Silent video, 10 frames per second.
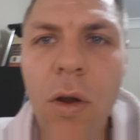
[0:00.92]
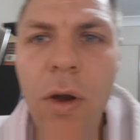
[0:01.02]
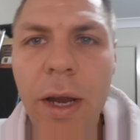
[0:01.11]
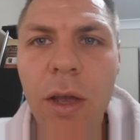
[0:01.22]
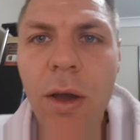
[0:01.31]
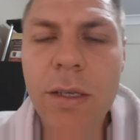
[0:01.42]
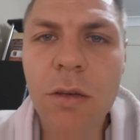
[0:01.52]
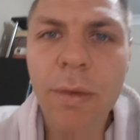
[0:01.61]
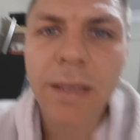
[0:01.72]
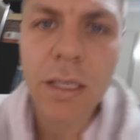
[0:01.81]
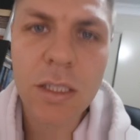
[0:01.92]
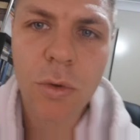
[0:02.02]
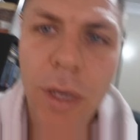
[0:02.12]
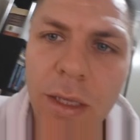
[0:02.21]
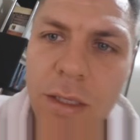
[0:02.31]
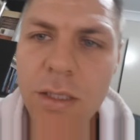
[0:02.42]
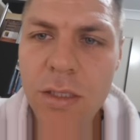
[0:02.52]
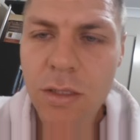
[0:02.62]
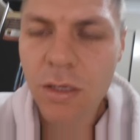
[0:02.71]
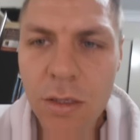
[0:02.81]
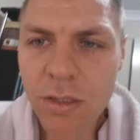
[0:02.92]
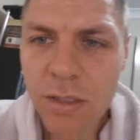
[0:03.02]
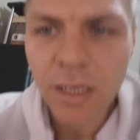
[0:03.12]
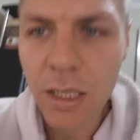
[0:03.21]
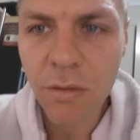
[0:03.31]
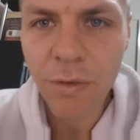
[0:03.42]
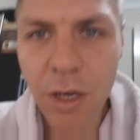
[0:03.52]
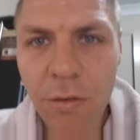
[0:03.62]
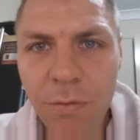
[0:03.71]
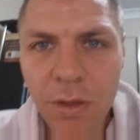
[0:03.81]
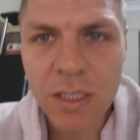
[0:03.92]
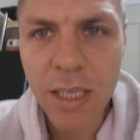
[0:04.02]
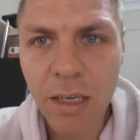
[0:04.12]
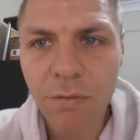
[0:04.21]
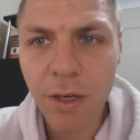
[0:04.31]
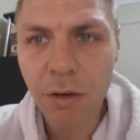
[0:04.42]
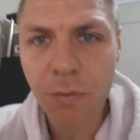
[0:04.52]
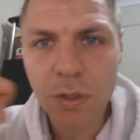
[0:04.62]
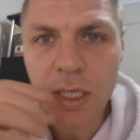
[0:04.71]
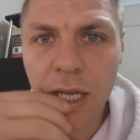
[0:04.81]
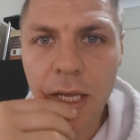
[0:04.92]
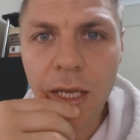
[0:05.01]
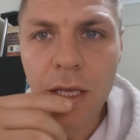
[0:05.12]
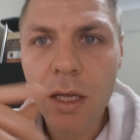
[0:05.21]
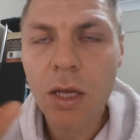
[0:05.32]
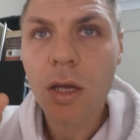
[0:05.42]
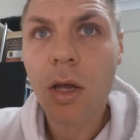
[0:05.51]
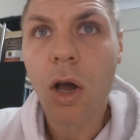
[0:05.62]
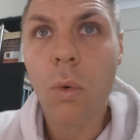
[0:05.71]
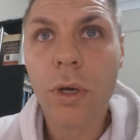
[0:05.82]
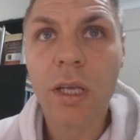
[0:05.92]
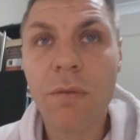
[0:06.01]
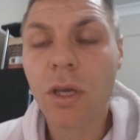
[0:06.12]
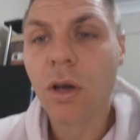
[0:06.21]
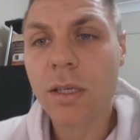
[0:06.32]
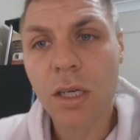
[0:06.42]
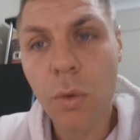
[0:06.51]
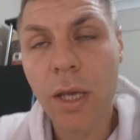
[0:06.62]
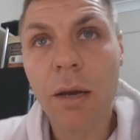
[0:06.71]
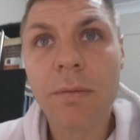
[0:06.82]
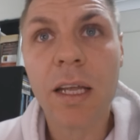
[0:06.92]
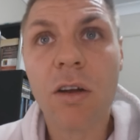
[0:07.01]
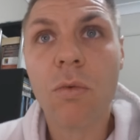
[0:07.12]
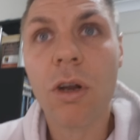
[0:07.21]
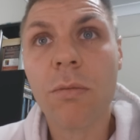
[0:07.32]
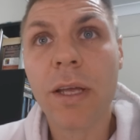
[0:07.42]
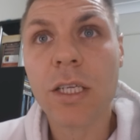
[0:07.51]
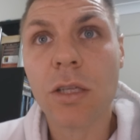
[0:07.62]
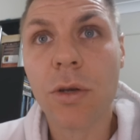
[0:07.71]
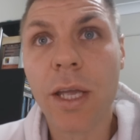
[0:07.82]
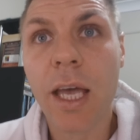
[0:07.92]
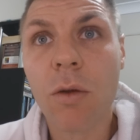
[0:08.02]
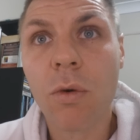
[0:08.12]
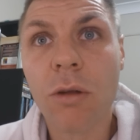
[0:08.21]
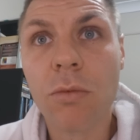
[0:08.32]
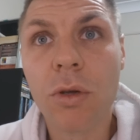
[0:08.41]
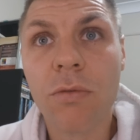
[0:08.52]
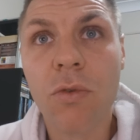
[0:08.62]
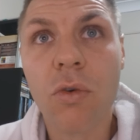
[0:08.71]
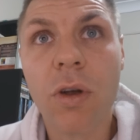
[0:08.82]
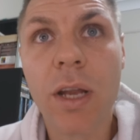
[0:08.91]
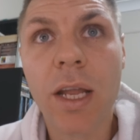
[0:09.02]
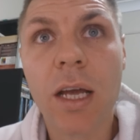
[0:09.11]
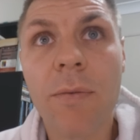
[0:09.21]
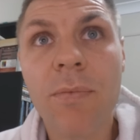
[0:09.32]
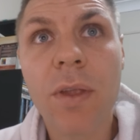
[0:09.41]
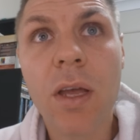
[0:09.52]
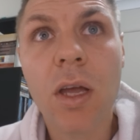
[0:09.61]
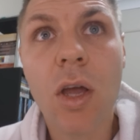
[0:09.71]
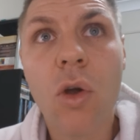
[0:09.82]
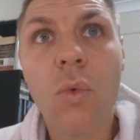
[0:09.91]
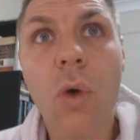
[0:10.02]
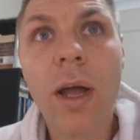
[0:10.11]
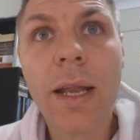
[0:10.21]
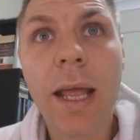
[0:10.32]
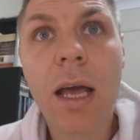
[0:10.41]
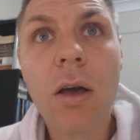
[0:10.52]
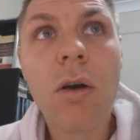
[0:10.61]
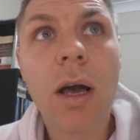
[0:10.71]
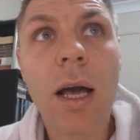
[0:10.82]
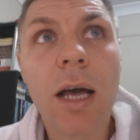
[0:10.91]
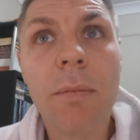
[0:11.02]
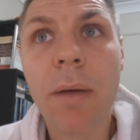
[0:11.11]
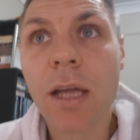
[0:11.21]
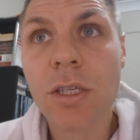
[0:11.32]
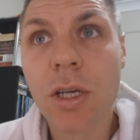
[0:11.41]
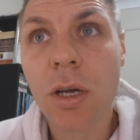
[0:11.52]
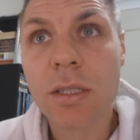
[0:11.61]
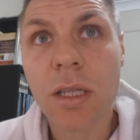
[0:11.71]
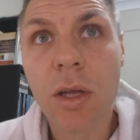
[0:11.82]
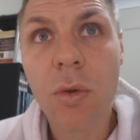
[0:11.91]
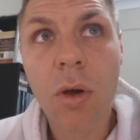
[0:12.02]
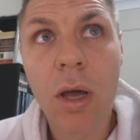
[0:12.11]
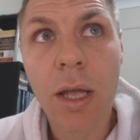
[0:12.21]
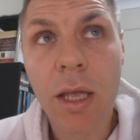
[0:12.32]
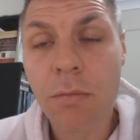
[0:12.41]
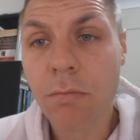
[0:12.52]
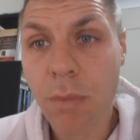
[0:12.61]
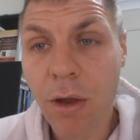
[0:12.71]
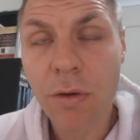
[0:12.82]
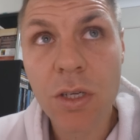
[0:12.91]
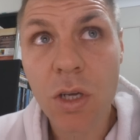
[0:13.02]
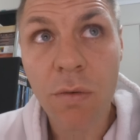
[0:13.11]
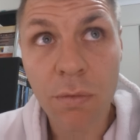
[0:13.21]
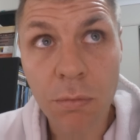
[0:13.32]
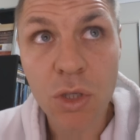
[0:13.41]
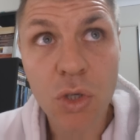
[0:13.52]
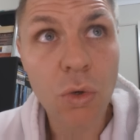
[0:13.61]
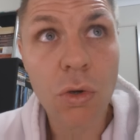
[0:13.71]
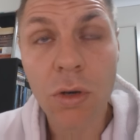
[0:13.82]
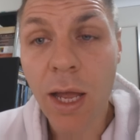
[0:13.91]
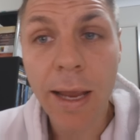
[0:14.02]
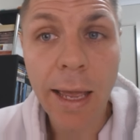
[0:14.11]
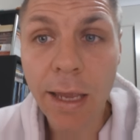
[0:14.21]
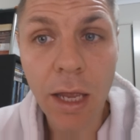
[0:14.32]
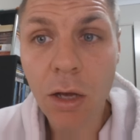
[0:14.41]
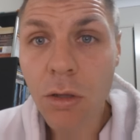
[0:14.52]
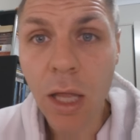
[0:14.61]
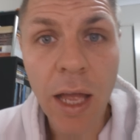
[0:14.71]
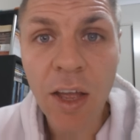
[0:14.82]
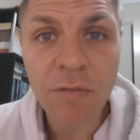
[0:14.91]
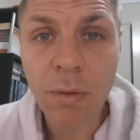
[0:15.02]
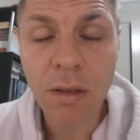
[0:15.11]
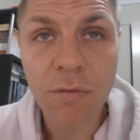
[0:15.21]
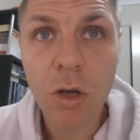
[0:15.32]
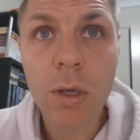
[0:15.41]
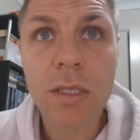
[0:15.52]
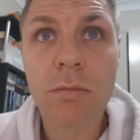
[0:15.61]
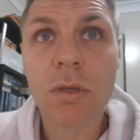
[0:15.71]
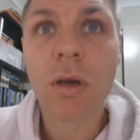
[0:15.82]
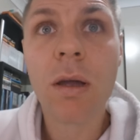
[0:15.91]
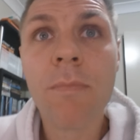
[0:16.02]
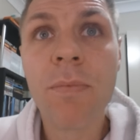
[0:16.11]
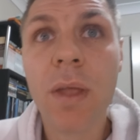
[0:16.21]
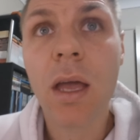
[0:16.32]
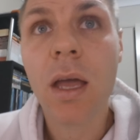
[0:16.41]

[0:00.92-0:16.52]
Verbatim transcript: Alright guys, I'll make this quick. This is uh, the second video the second video for today. I want to give you guys a quick update on what I'm actually looking at what I'm looking for right now. Right now, um, as you guys know, I am bearish. I'm short on AAL. I have been for quite some time.